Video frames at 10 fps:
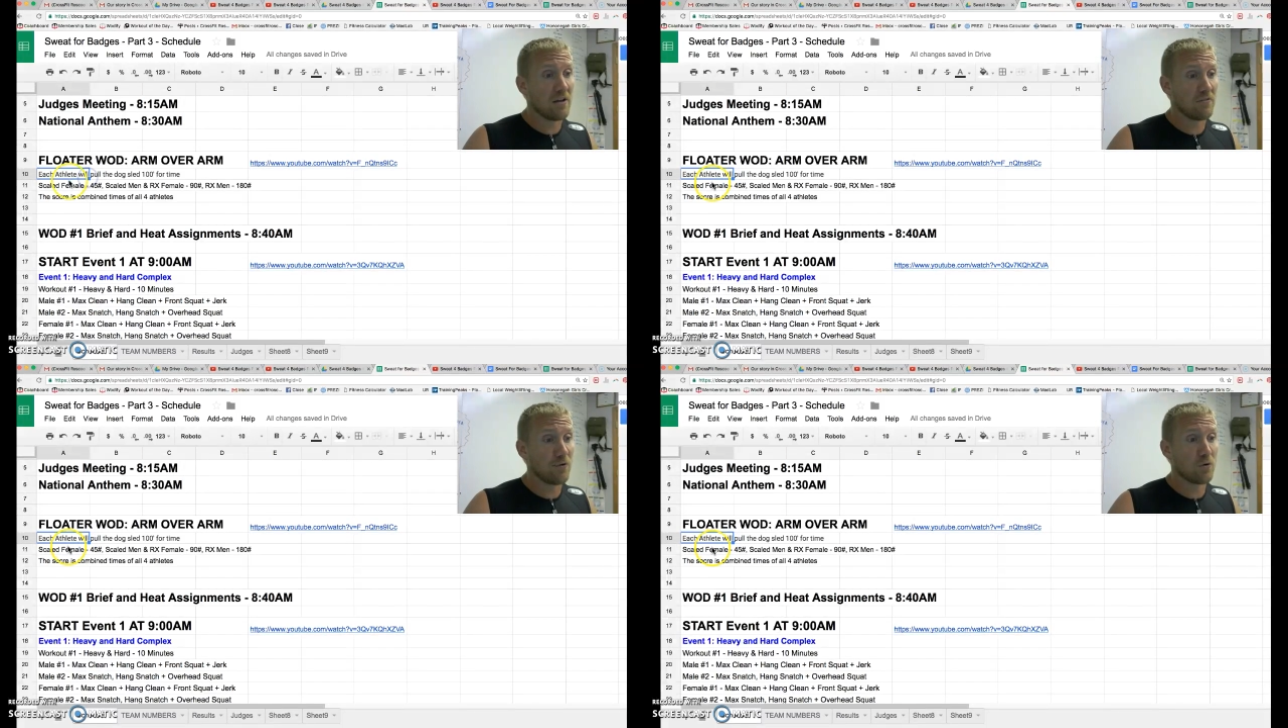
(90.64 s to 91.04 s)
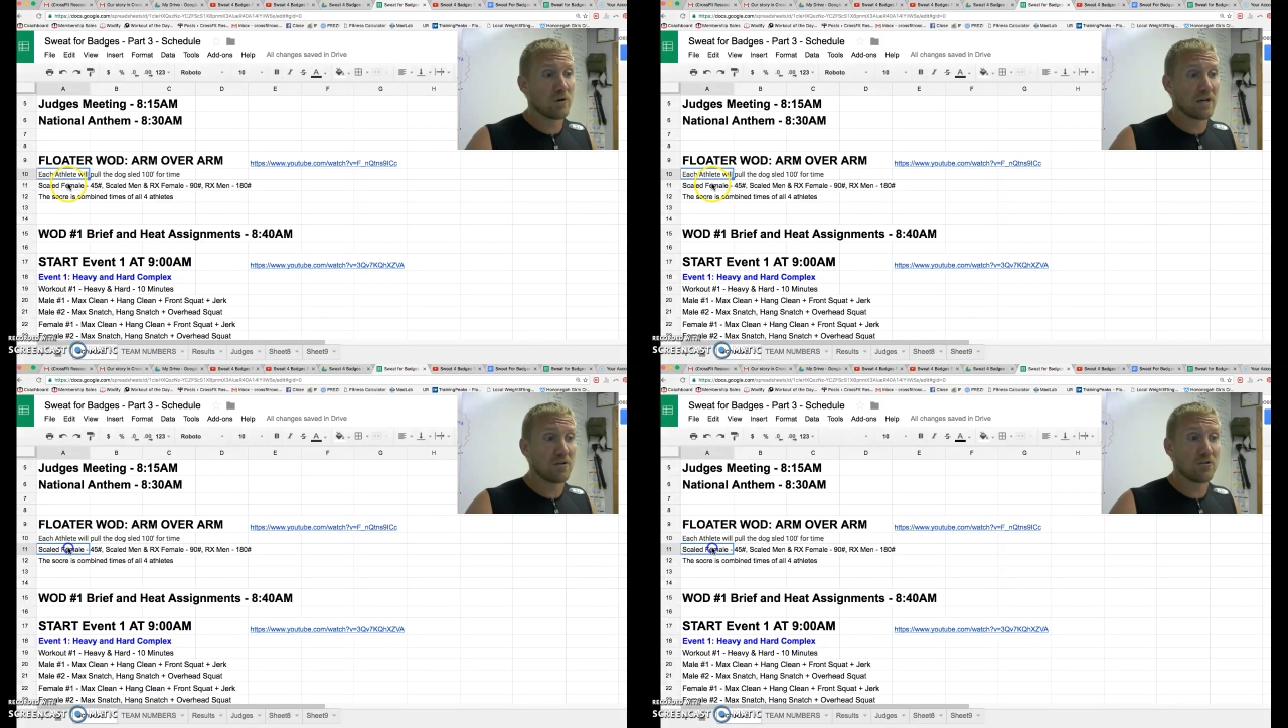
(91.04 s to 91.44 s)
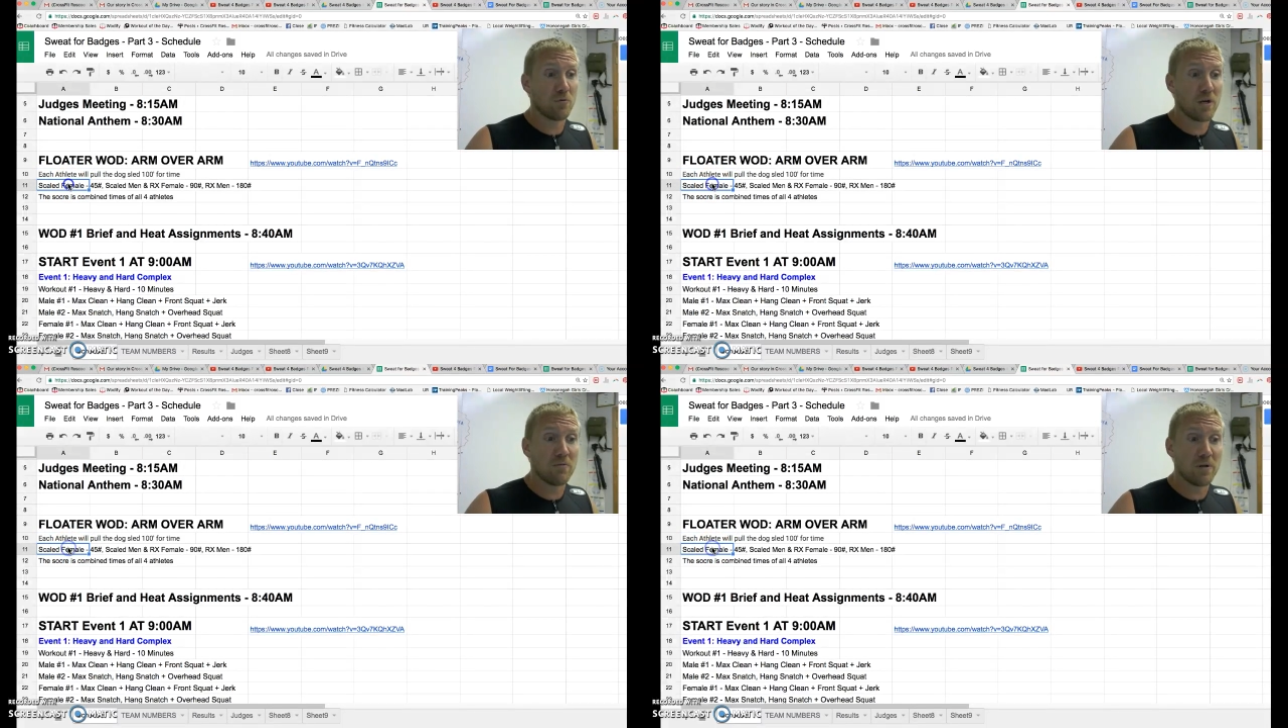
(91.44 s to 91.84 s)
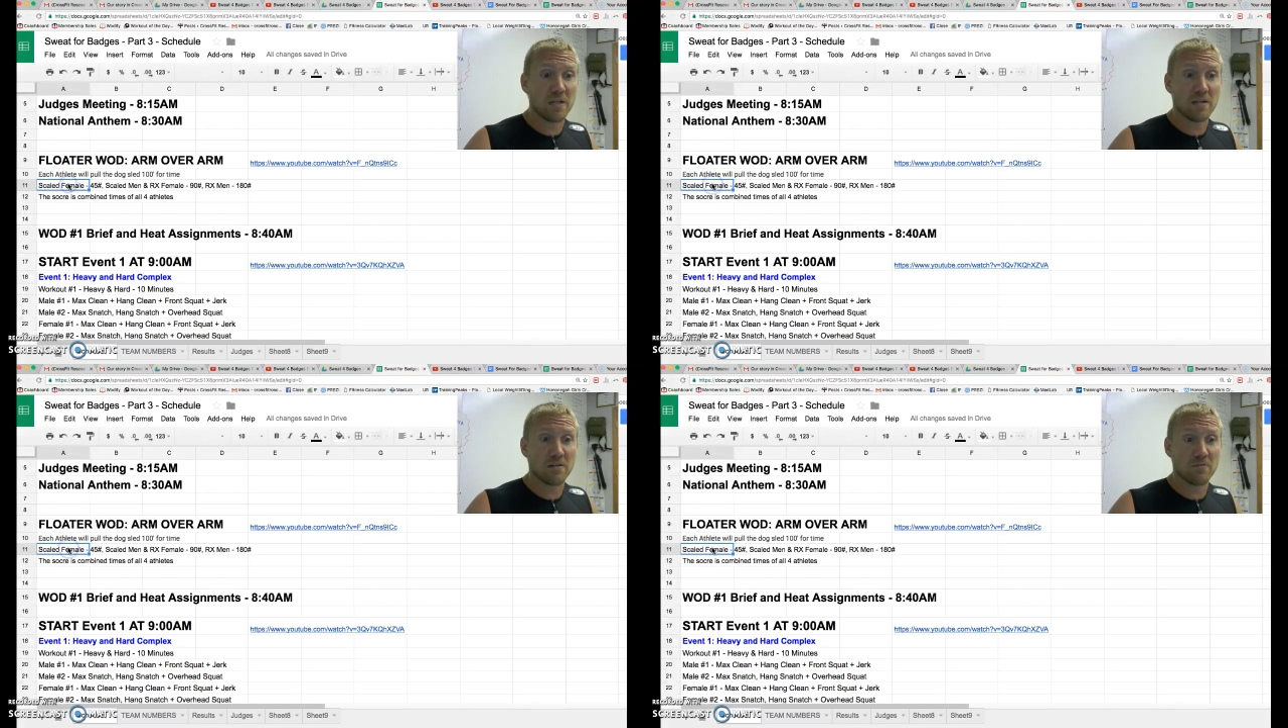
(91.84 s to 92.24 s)
Floater workout, the way
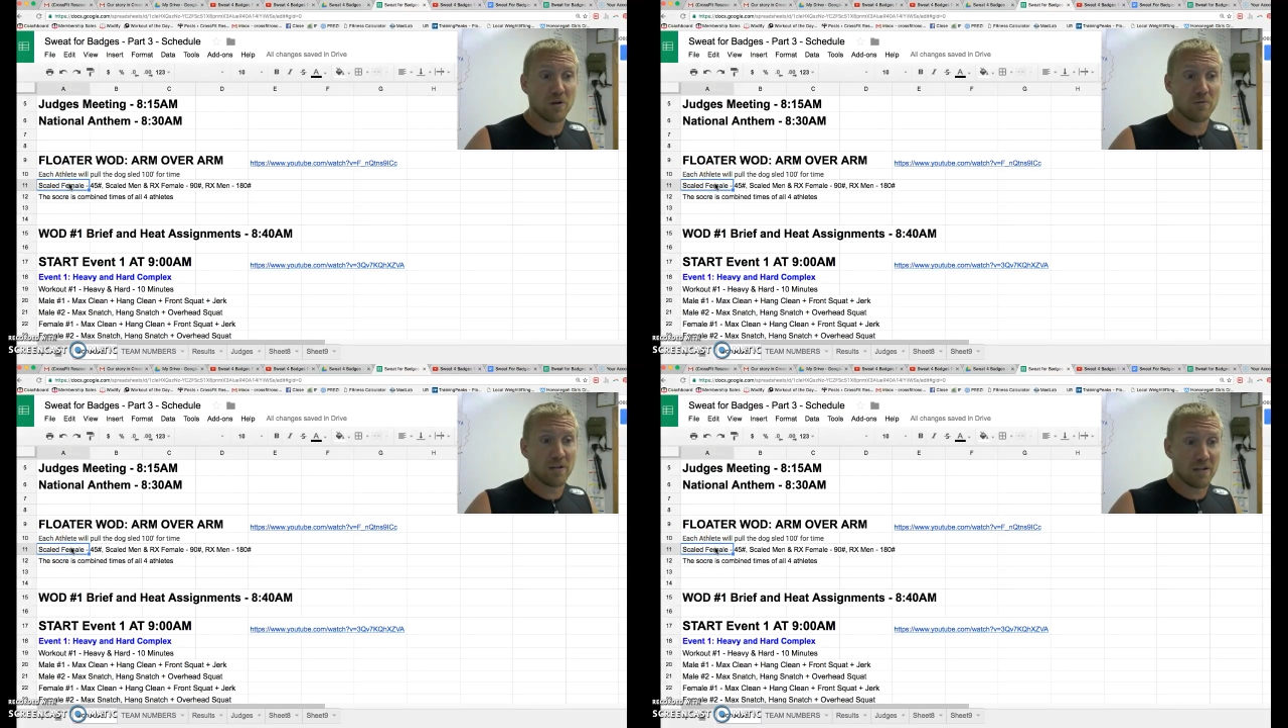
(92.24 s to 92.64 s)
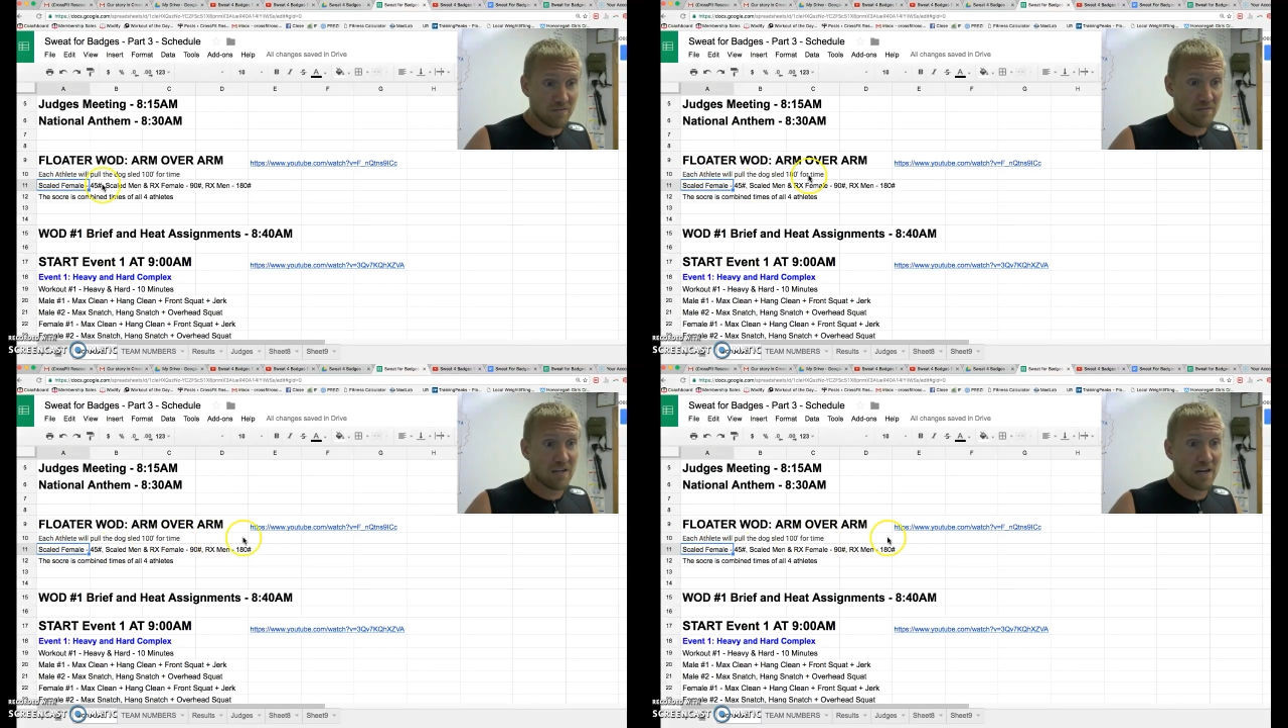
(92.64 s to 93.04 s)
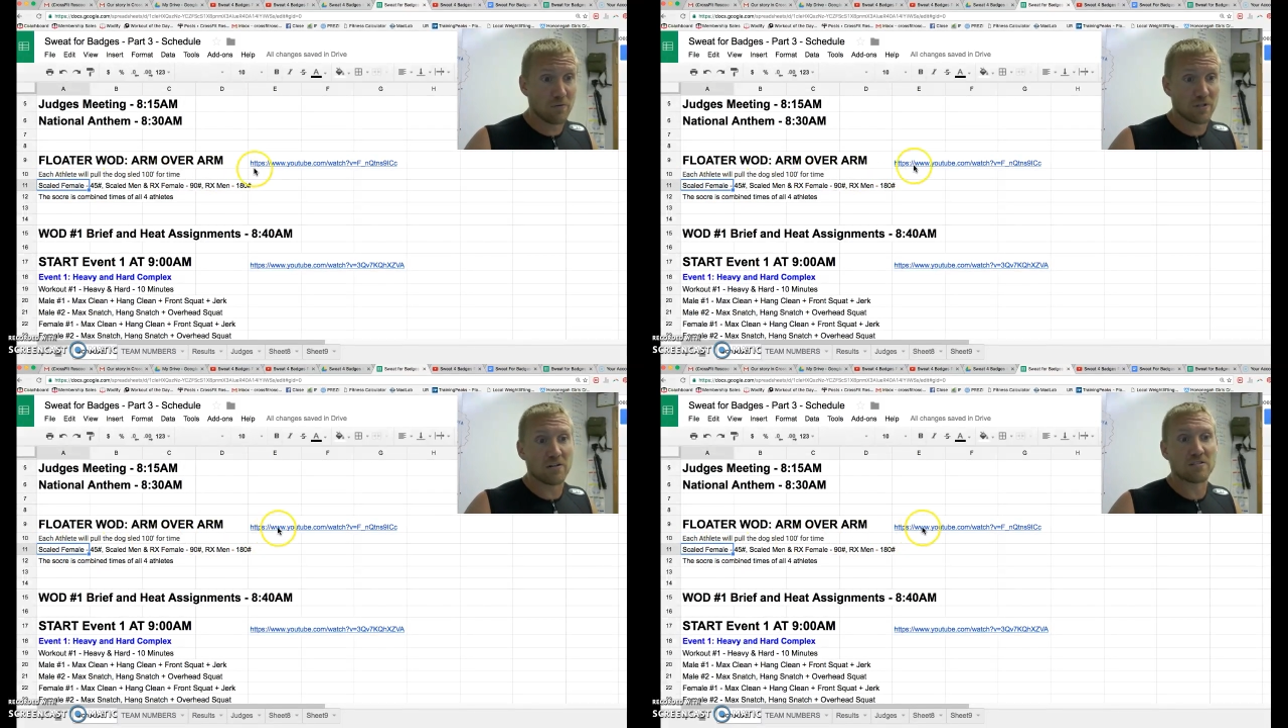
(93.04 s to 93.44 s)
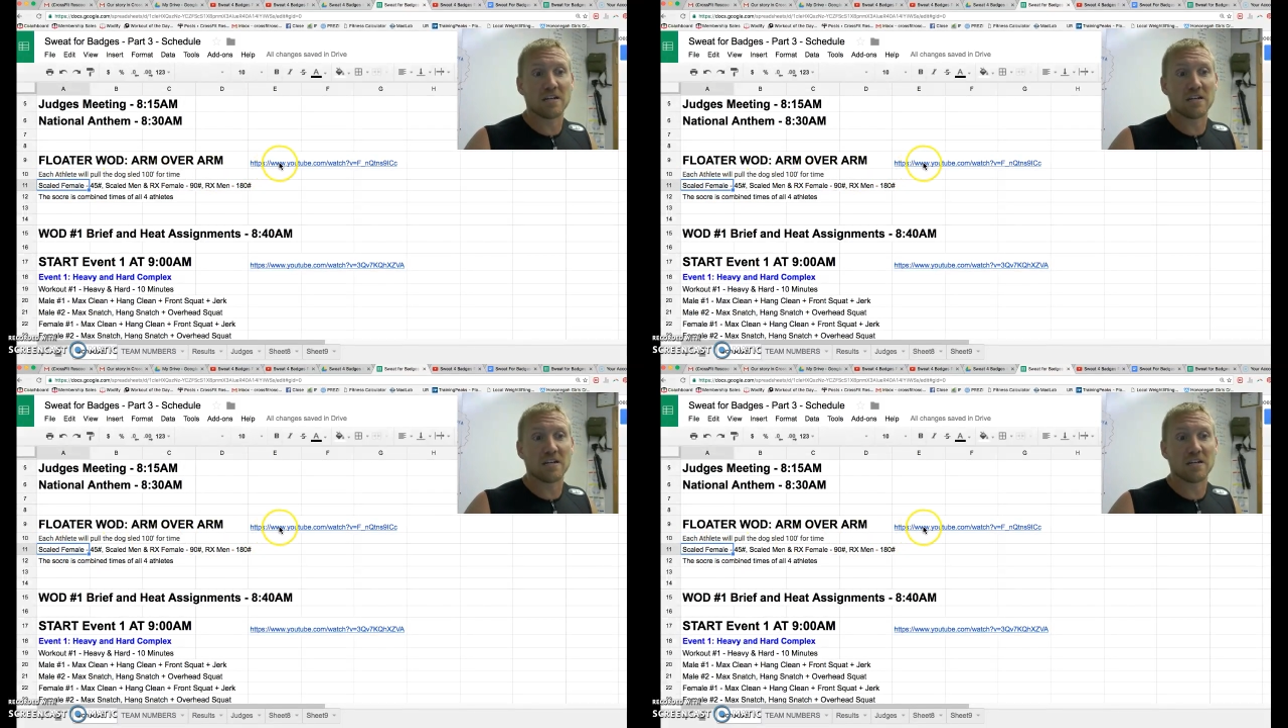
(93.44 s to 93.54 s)
we got it worked out.